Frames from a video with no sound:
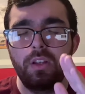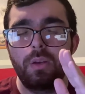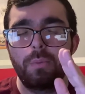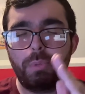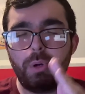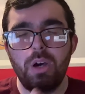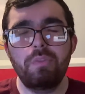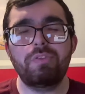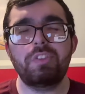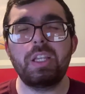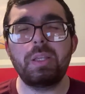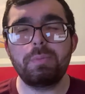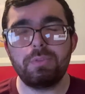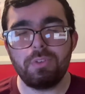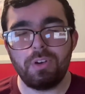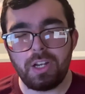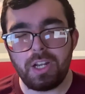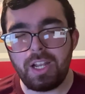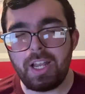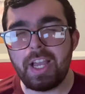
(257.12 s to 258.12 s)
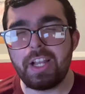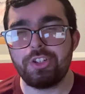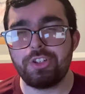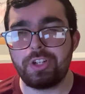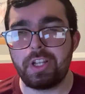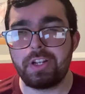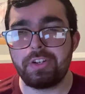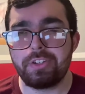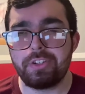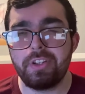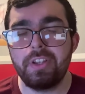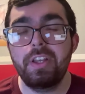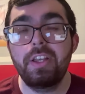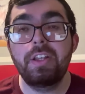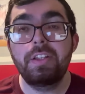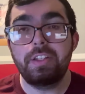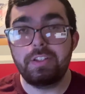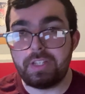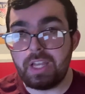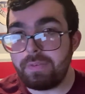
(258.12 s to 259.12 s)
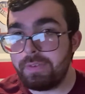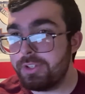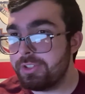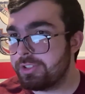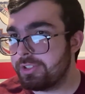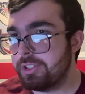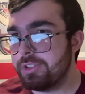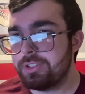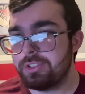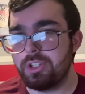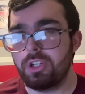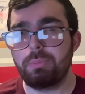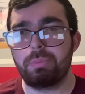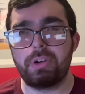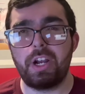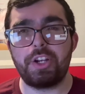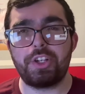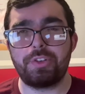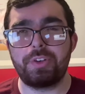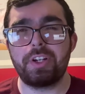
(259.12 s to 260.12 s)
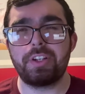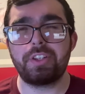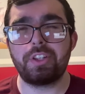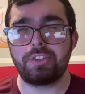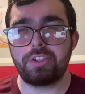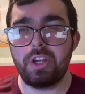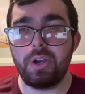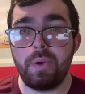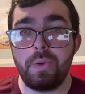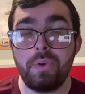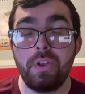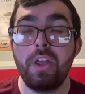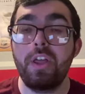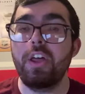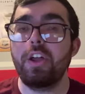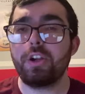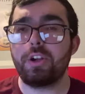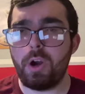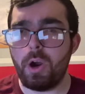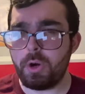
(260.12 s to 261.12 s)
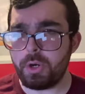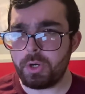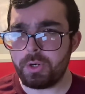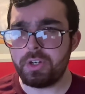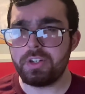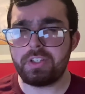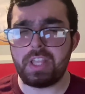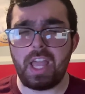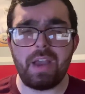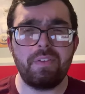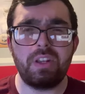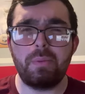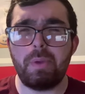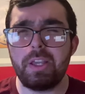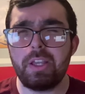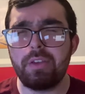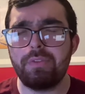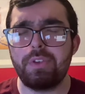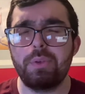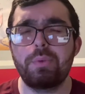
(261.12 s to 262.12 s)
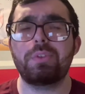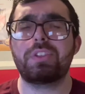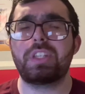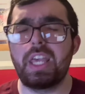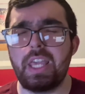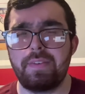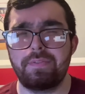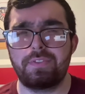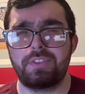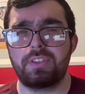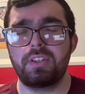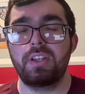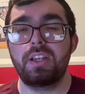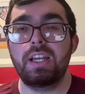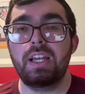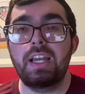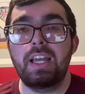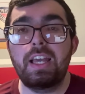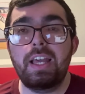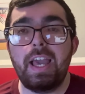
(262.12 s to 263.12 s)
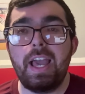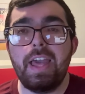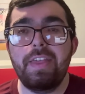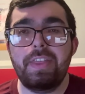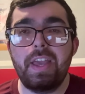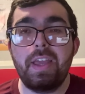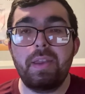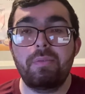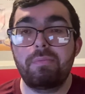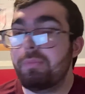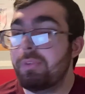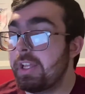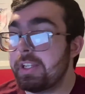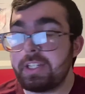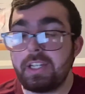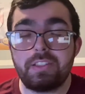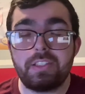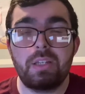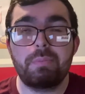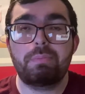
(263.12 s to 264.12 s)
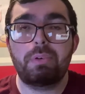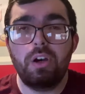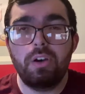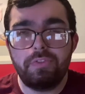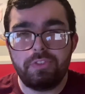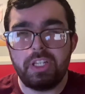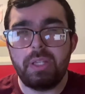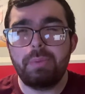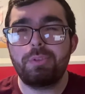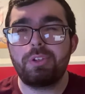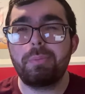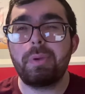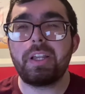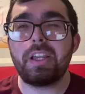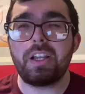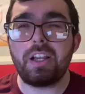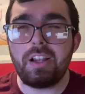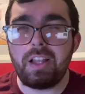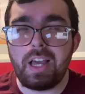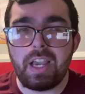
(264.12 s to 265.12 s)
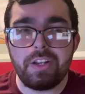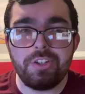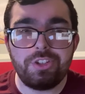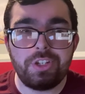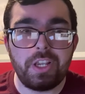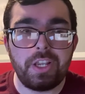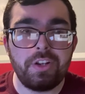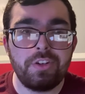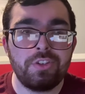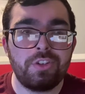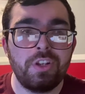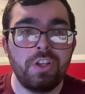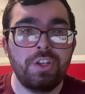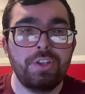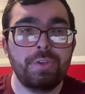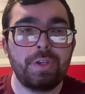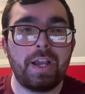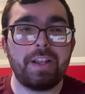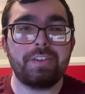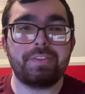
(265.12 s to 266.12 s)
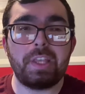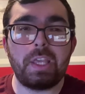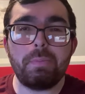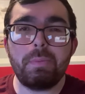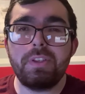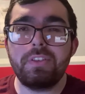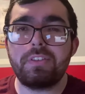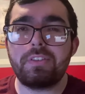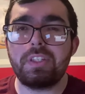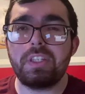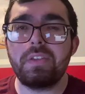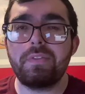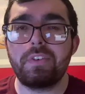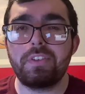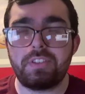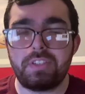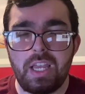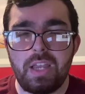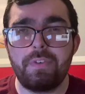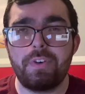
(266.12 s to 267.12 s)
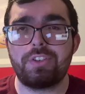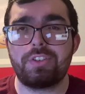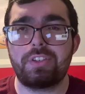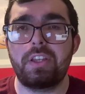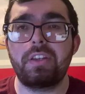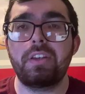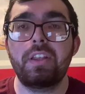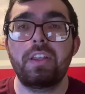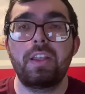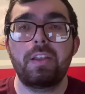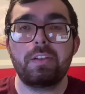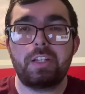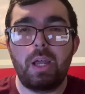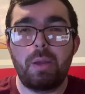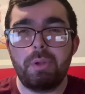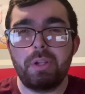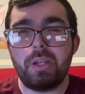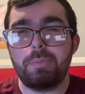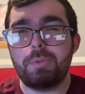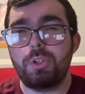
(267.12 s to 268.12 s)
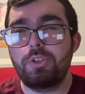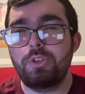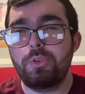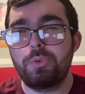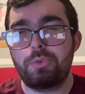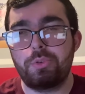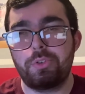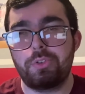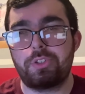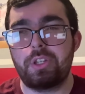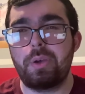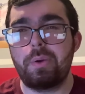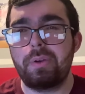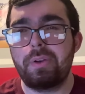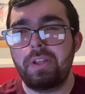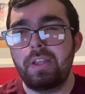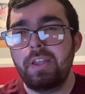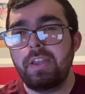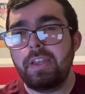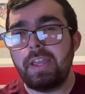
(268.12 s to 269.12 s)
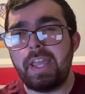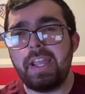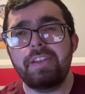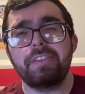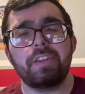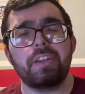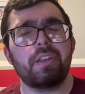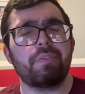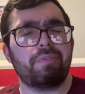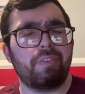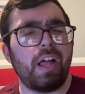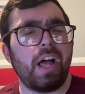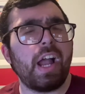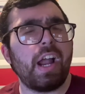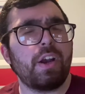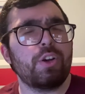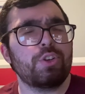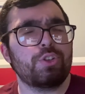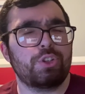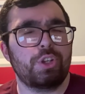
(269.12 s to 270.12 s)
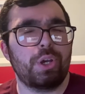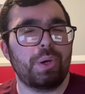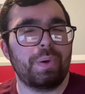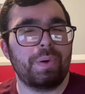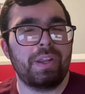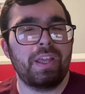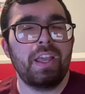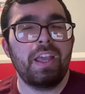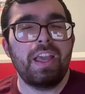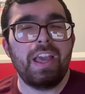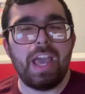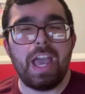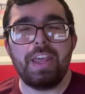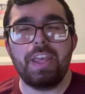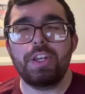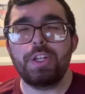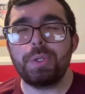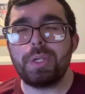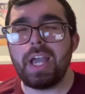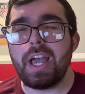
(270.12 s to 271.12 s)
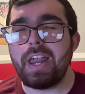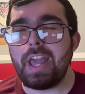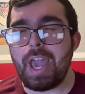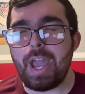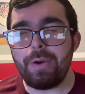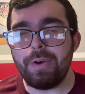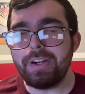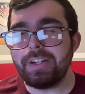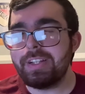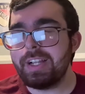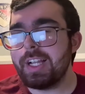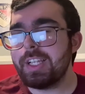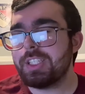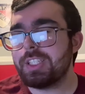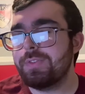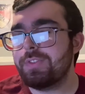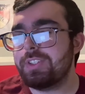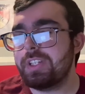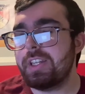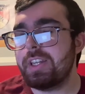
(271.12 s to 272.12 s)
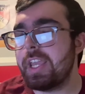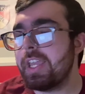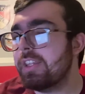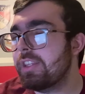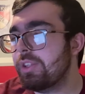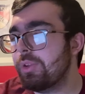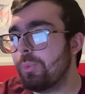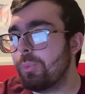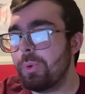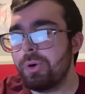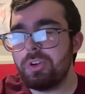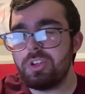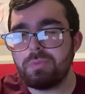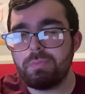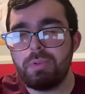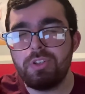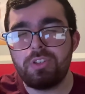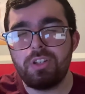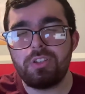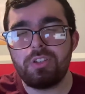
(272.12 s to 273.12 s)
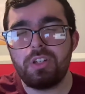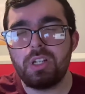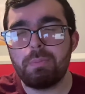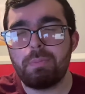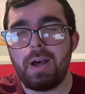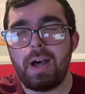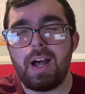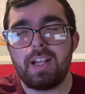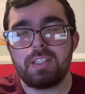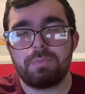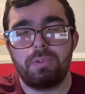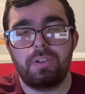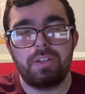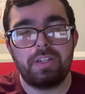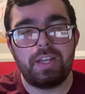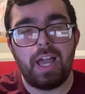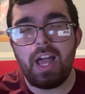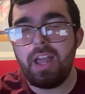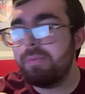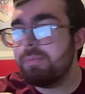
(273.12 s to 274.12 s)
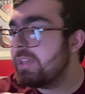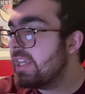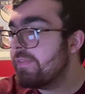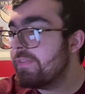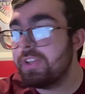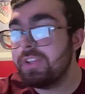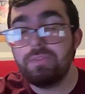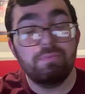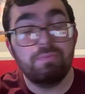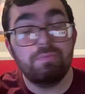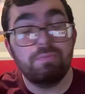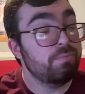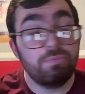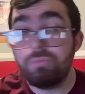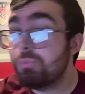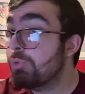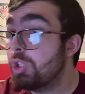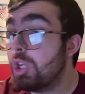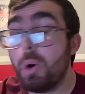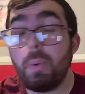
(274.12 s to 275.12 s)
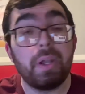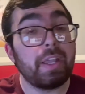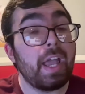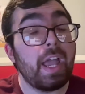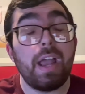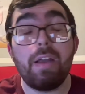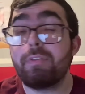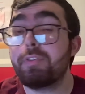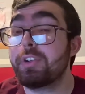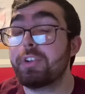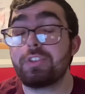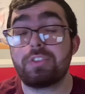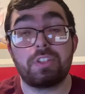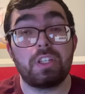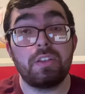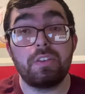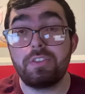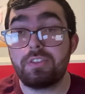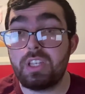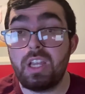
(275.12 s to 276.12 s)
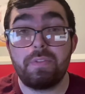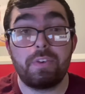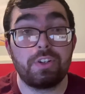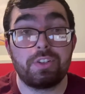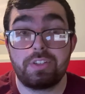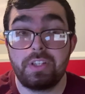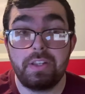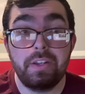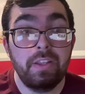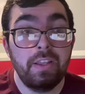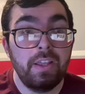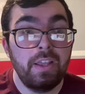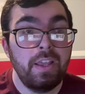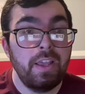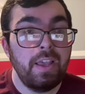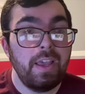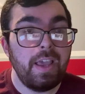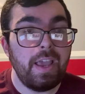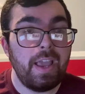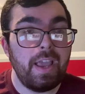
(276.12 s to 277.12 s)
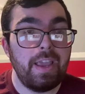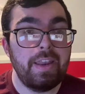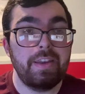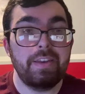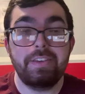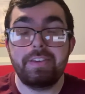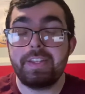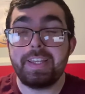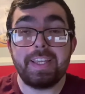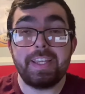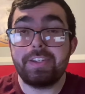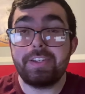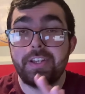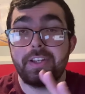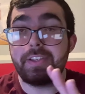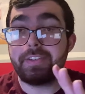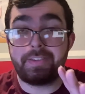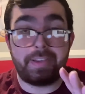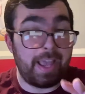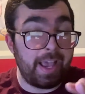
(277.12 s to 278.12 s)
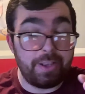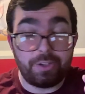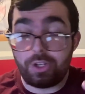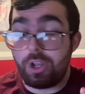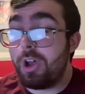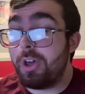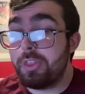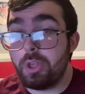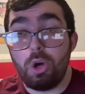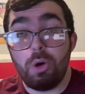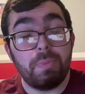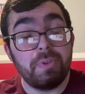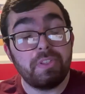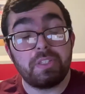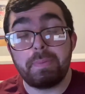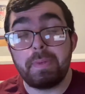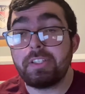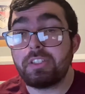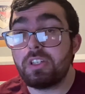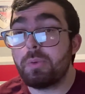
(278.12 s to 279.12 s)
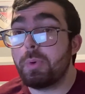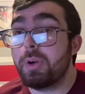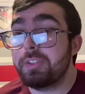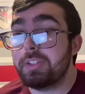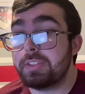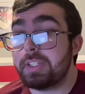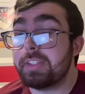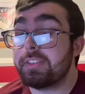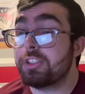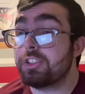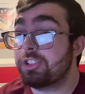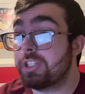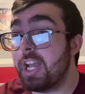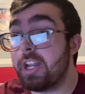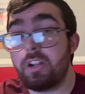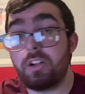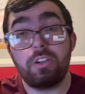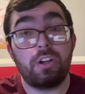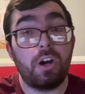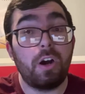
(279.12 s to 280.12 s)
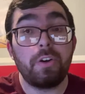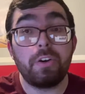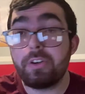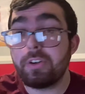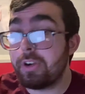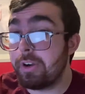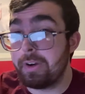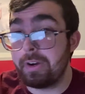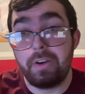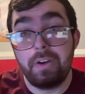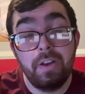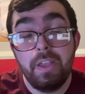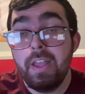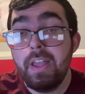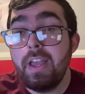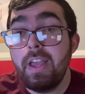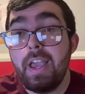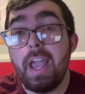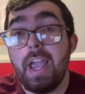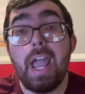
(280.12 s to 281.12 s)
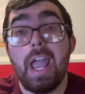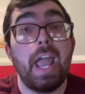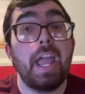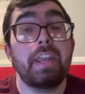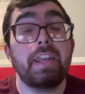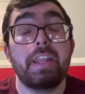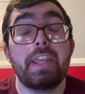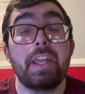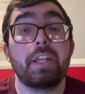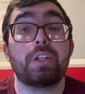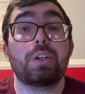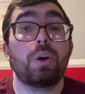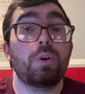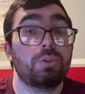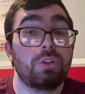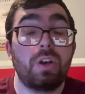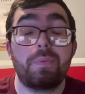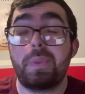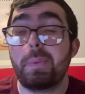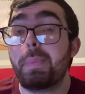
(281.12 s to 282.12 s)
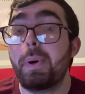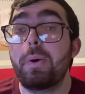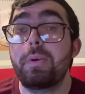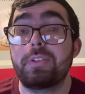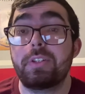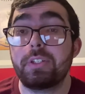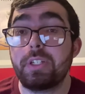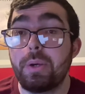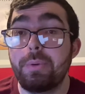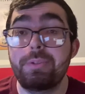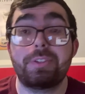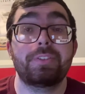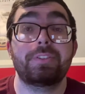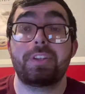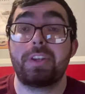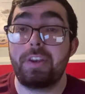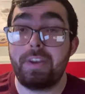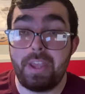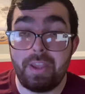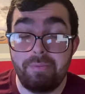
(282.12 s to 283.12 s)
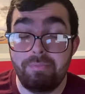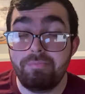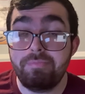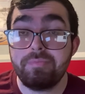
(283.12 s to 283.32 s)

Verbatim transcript: Both teams were on a line change. The Devils are still pressuring in the zone. Carter's having to make a few saves. And then, like I said, both teams are making a line change. You got Damon C- Severson coming up the neutral zone into the flyer zone. And then you got Erik Gustafsson in the worst positioning possible, not even going after C- Severson. And he just has all the open space in the world to take the shot on Carter Hart. And it goes off the post and goes into the net.